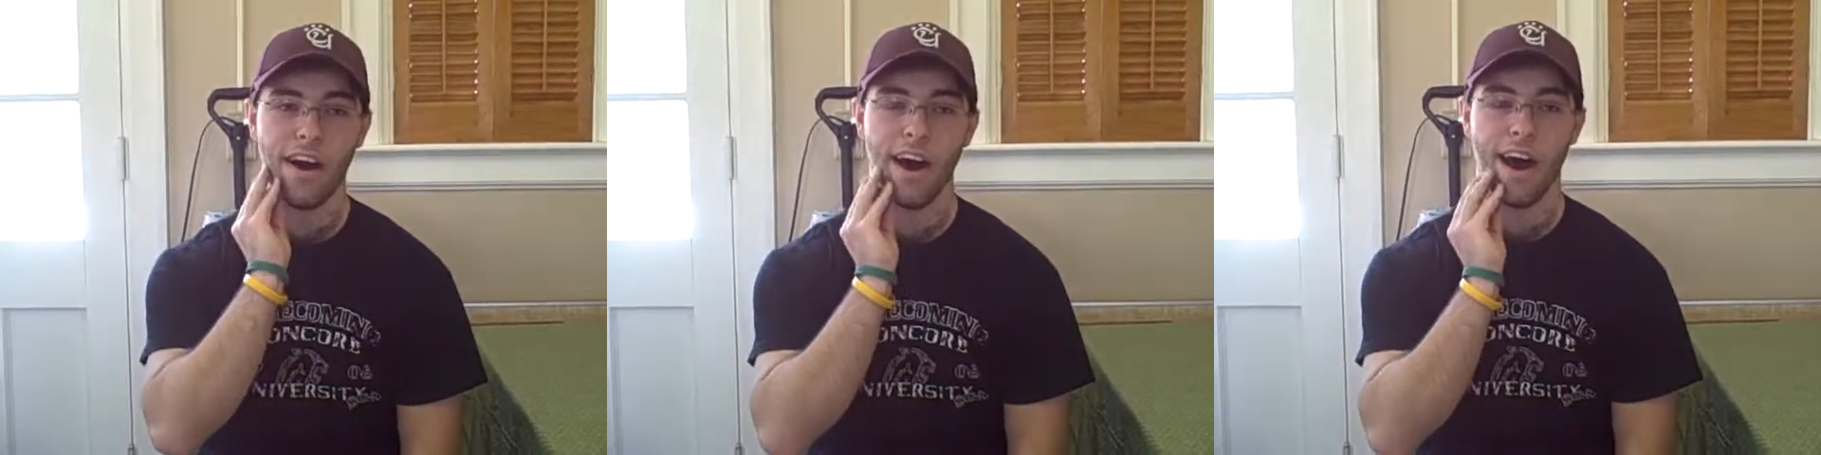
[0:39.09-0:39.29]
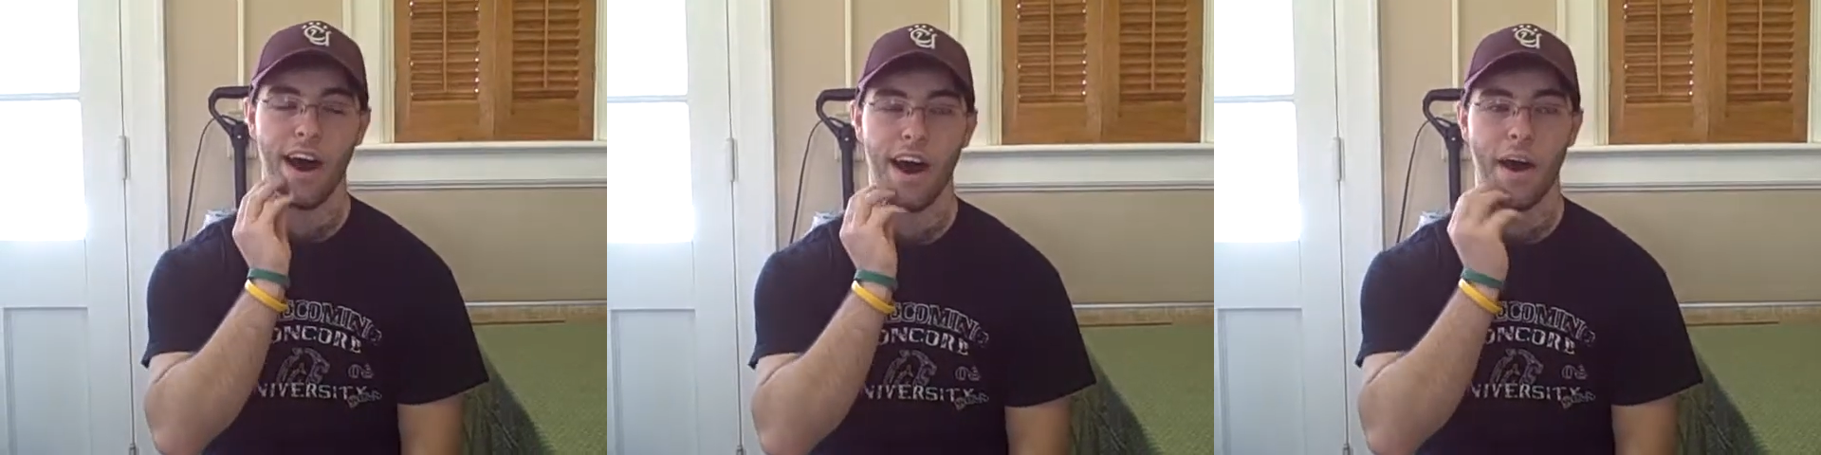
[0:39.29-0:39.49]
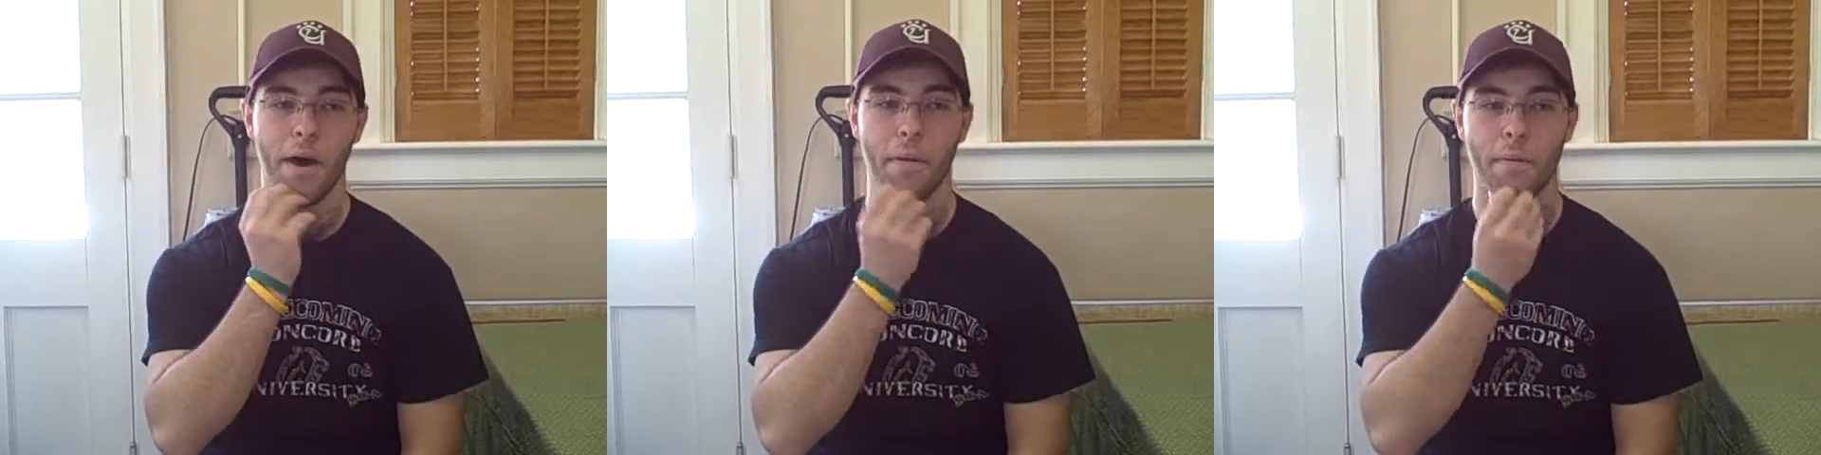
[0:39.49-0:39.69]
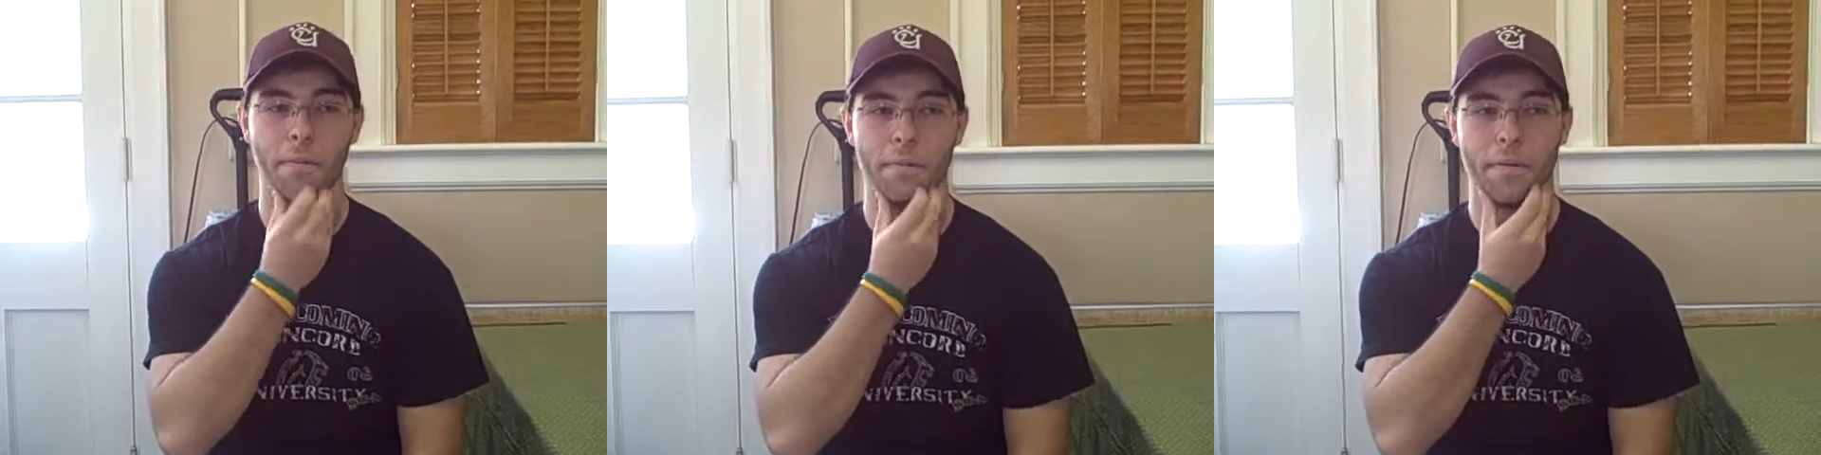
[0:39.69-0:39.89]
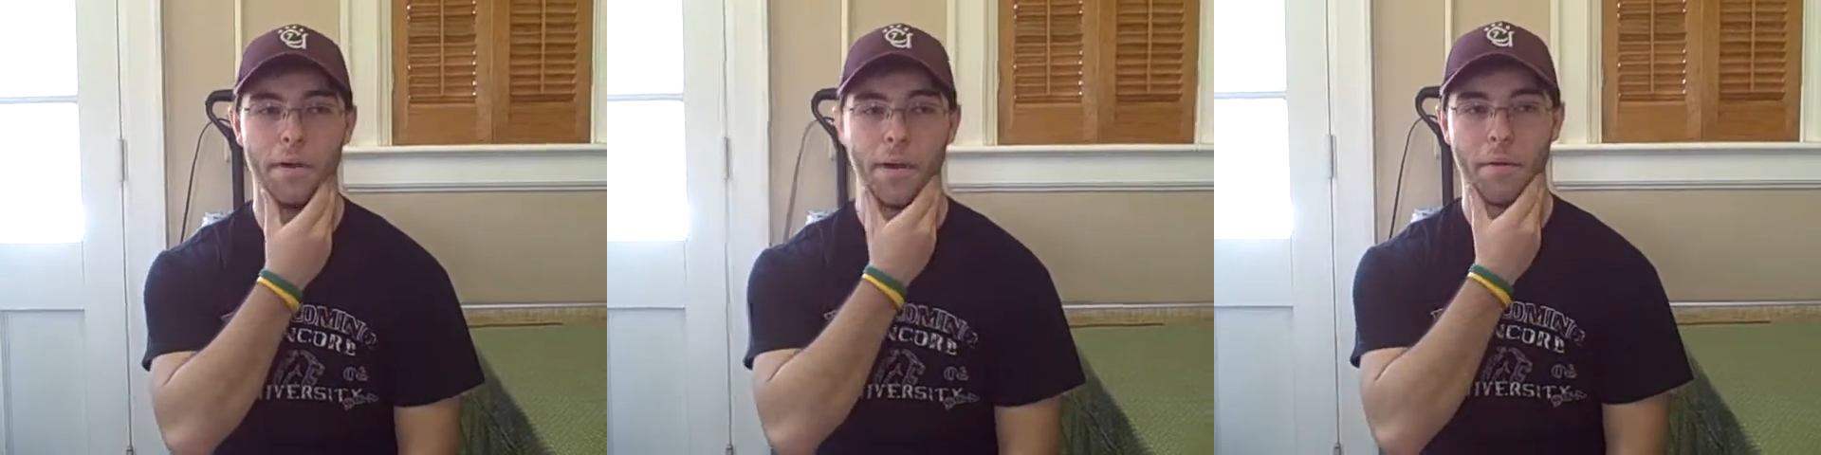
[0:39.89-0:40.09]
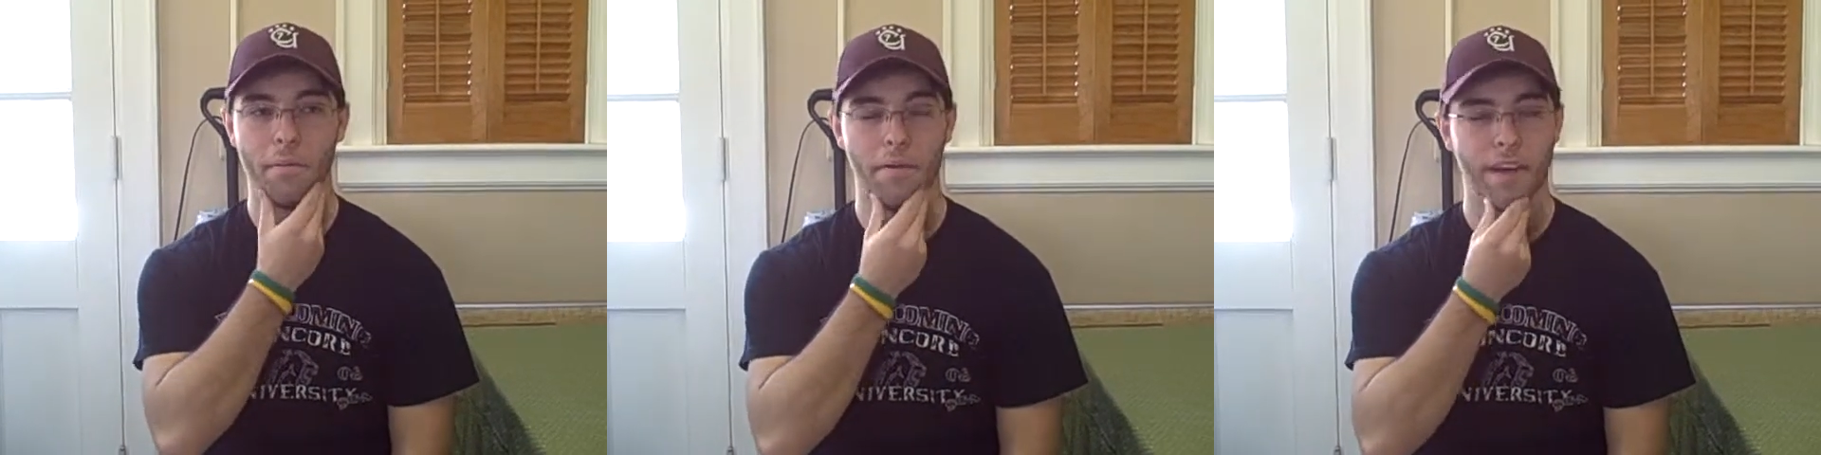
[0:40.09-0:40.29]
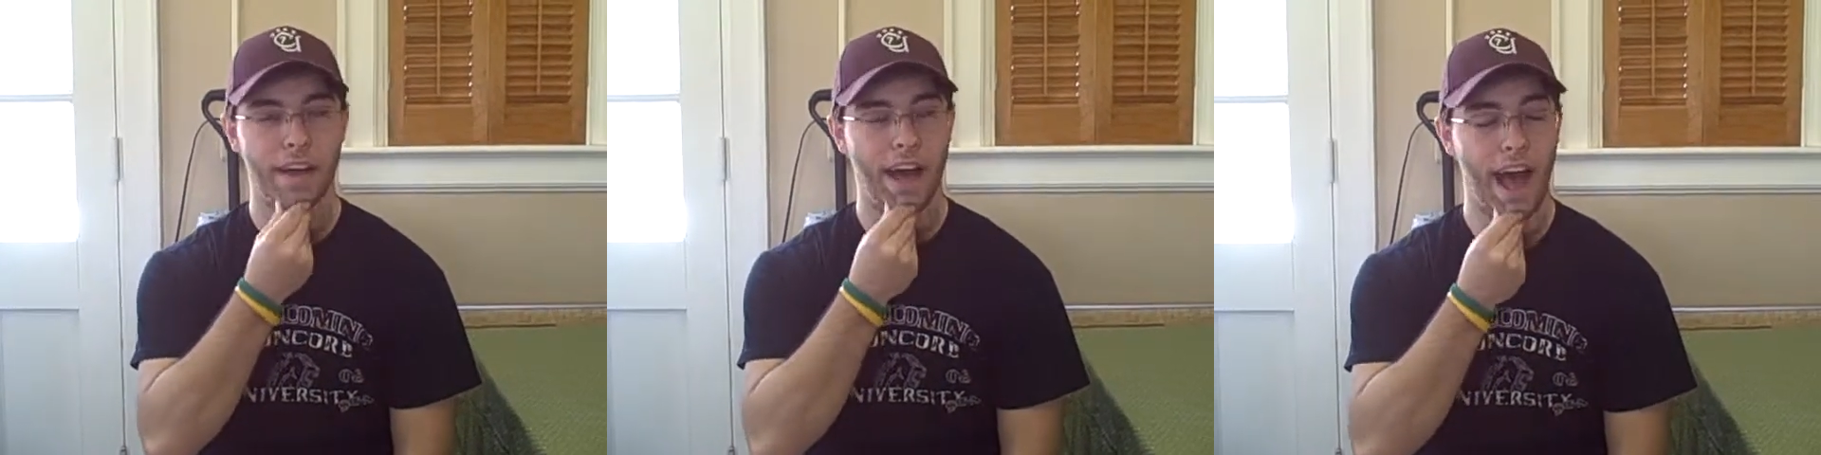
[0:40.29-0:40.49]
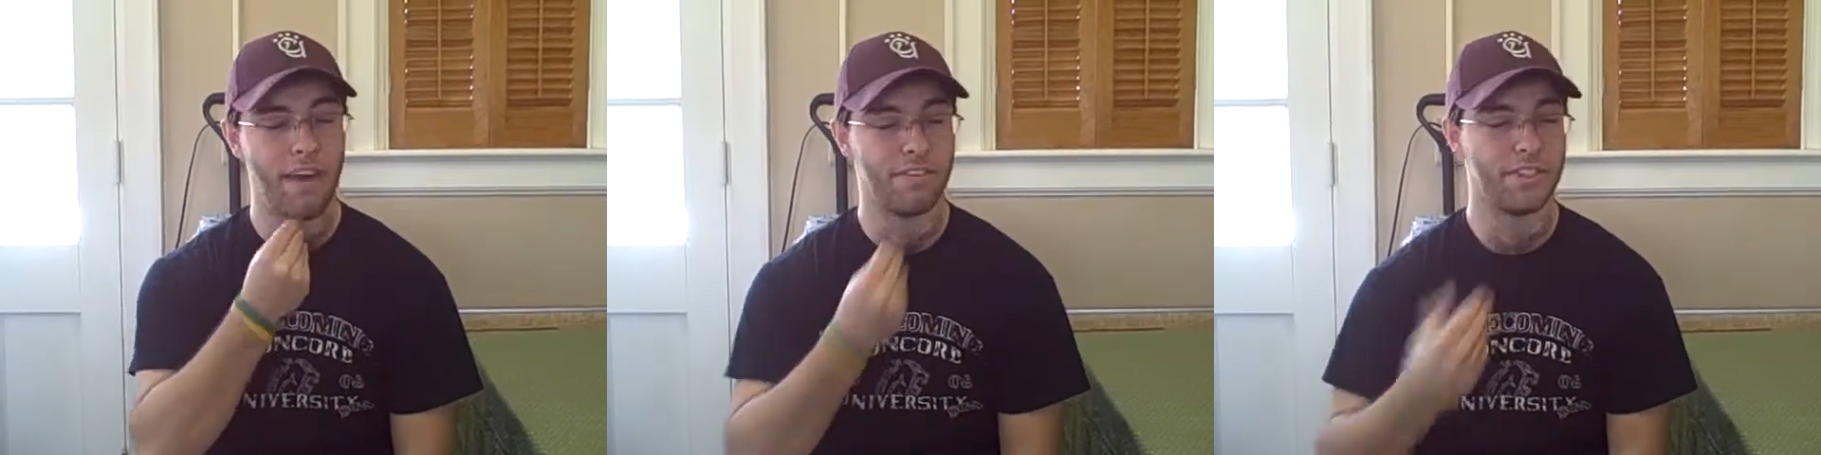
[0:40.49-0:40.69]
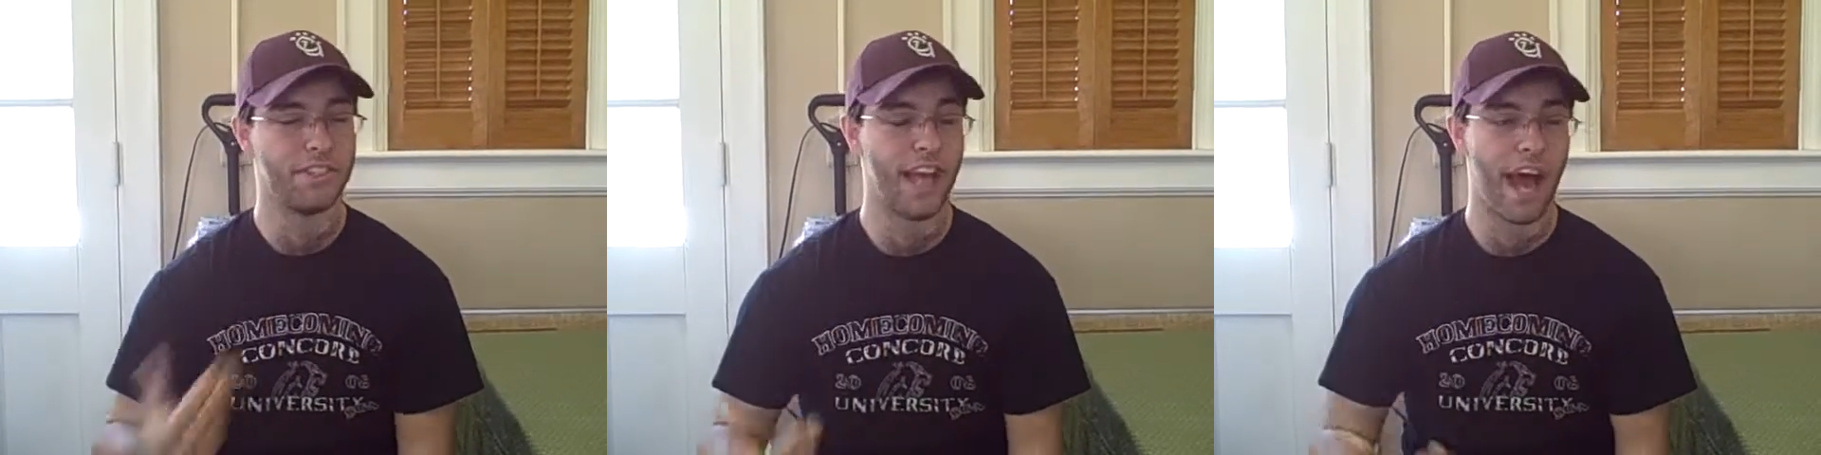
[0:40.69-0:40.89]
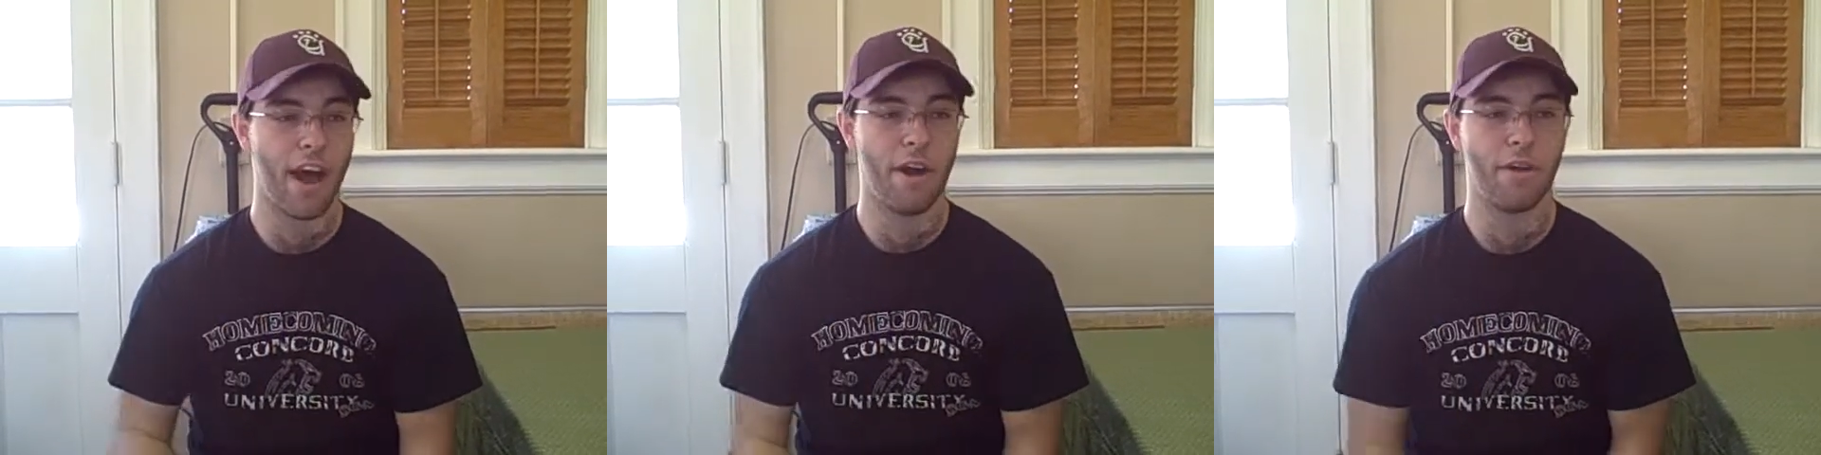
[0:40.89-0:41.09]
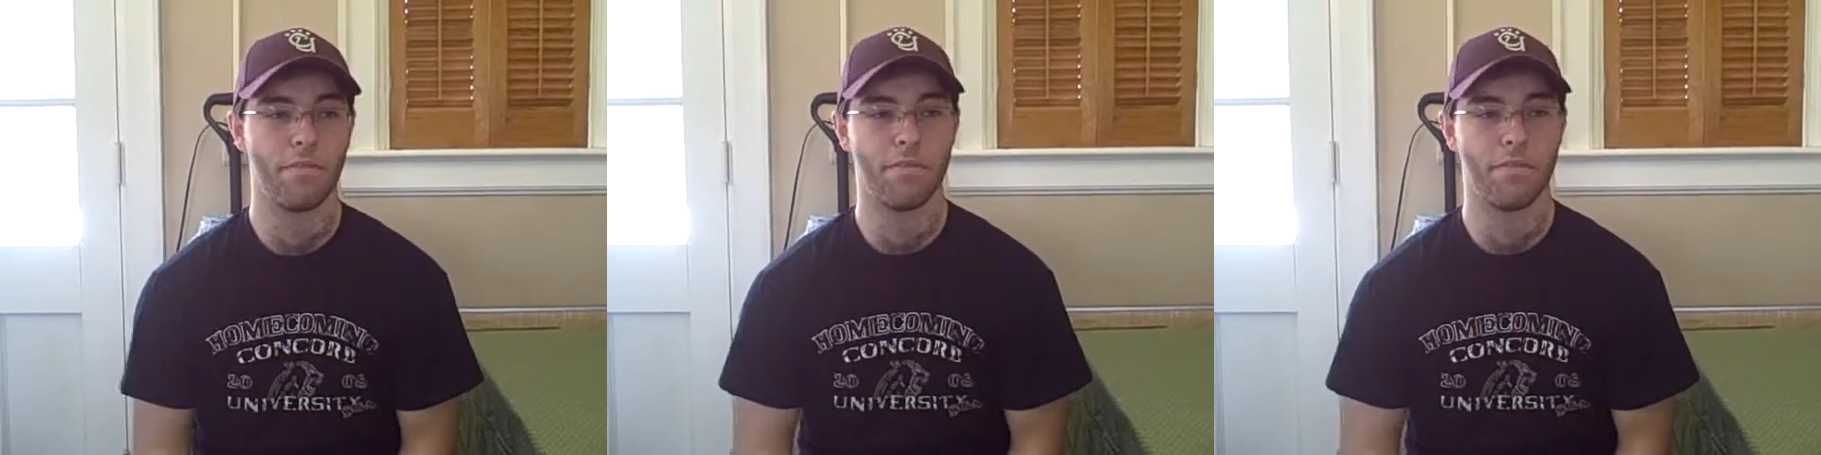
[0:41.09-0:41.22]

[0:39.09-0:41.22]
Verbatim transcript: Um, I haven't showered